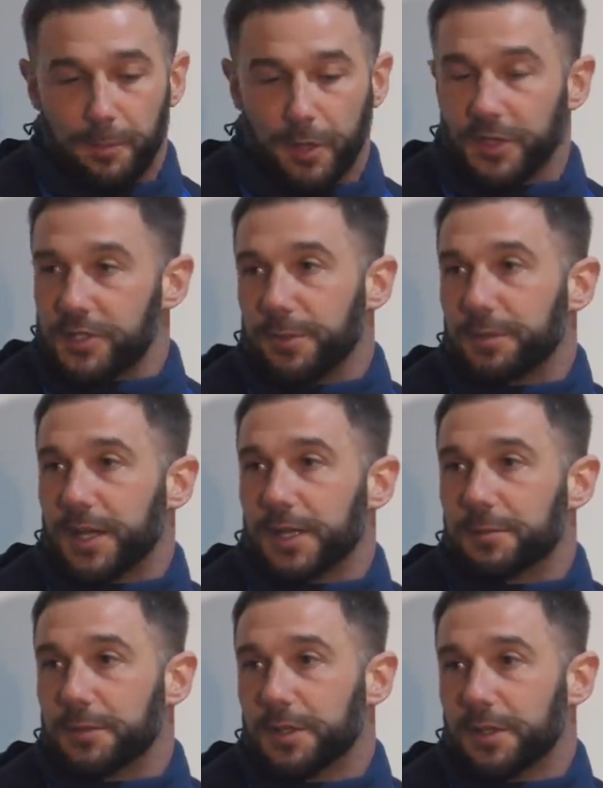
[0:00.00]
But at the same
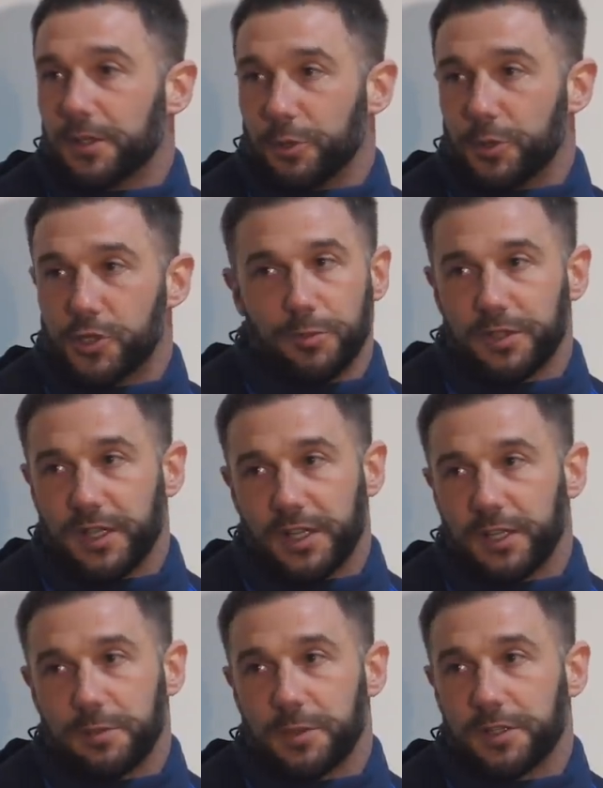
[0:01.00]
time, there'll be some that
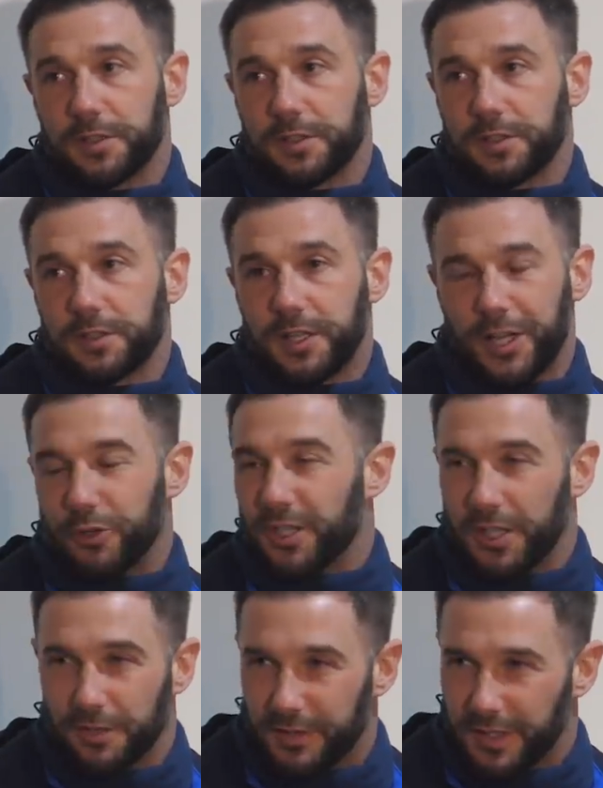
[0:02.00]
didn't like me. I
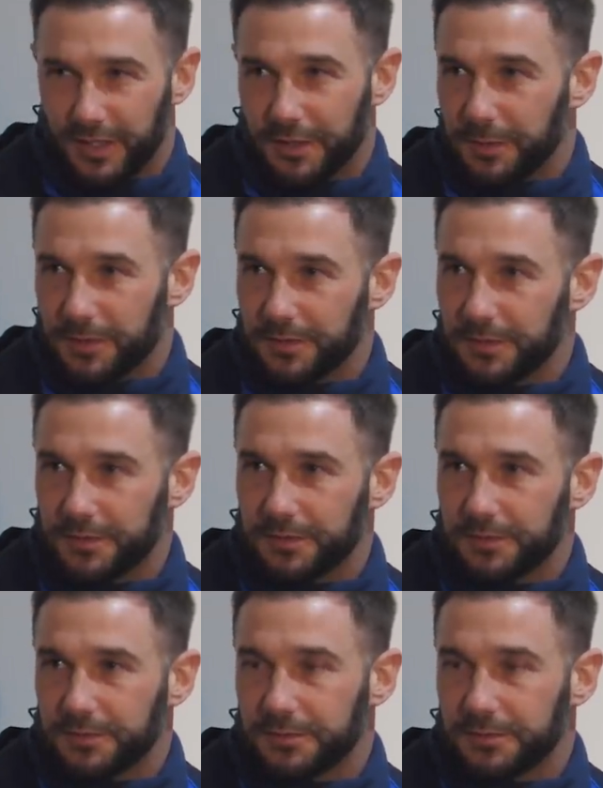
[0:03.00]
couldn't care if they didn't like me. Mm.